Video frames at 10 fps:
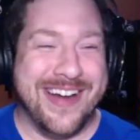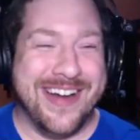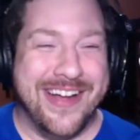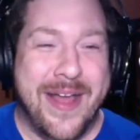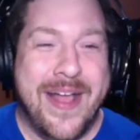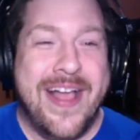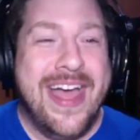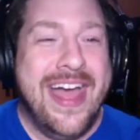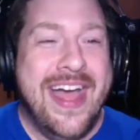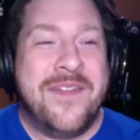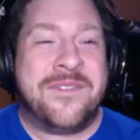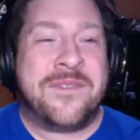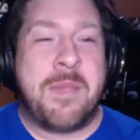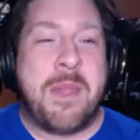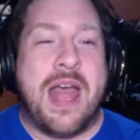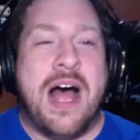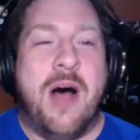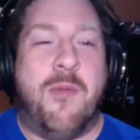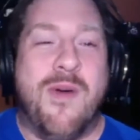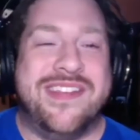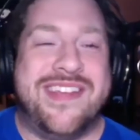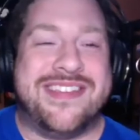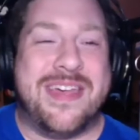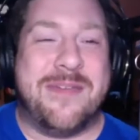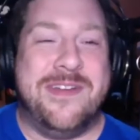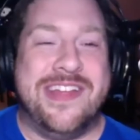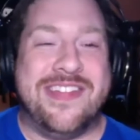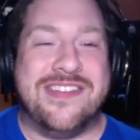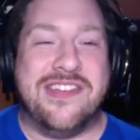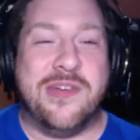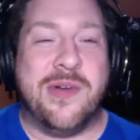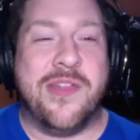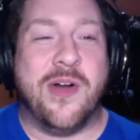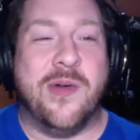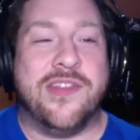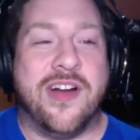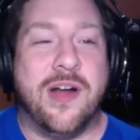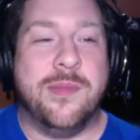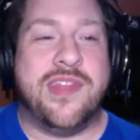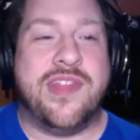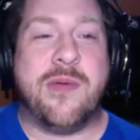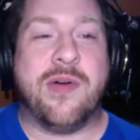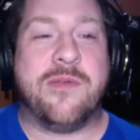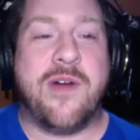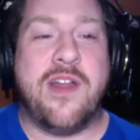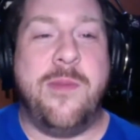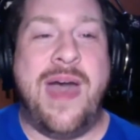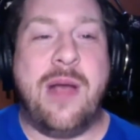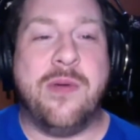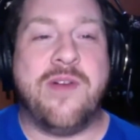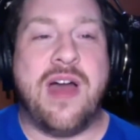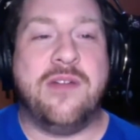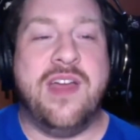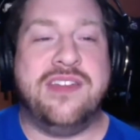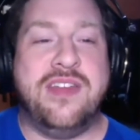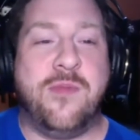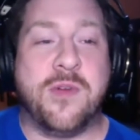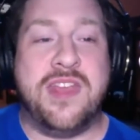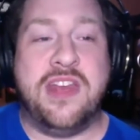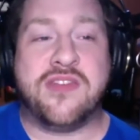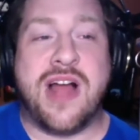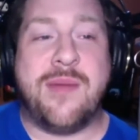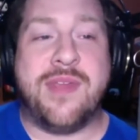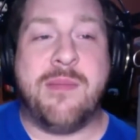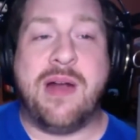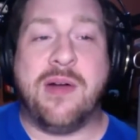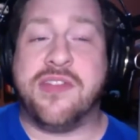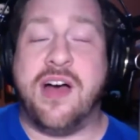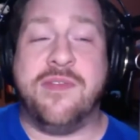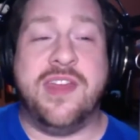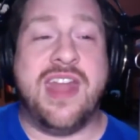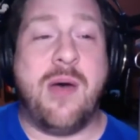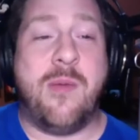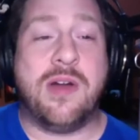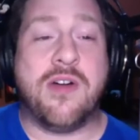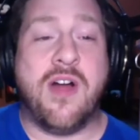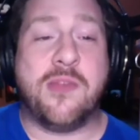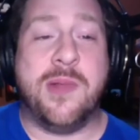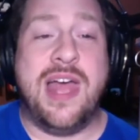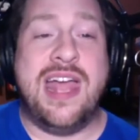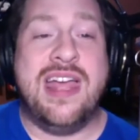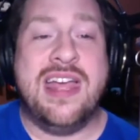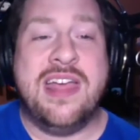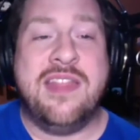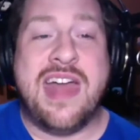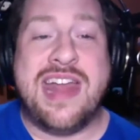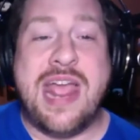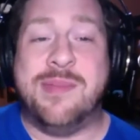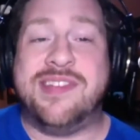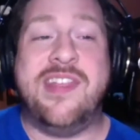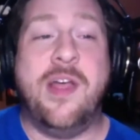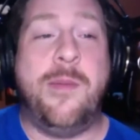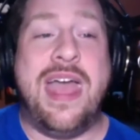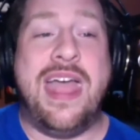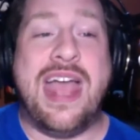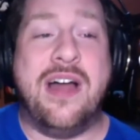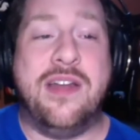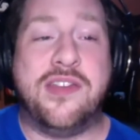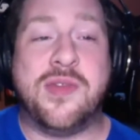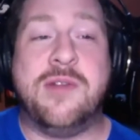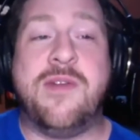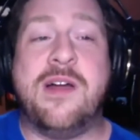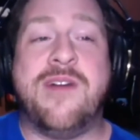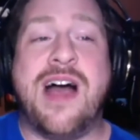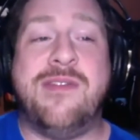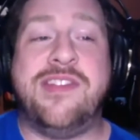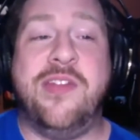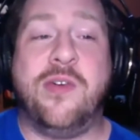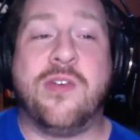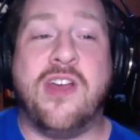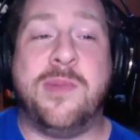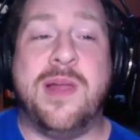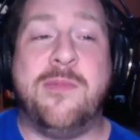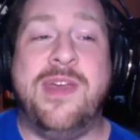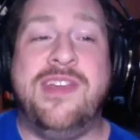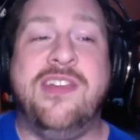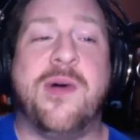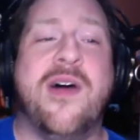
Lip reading: good. Warren says, I feel like they should do it on their own terms. They were in front of the pack when Final Fantasy XIV dropped and Microsoft did not want crossplay. That game is still paying out. Street Fighter V is still crossplay with PC as well.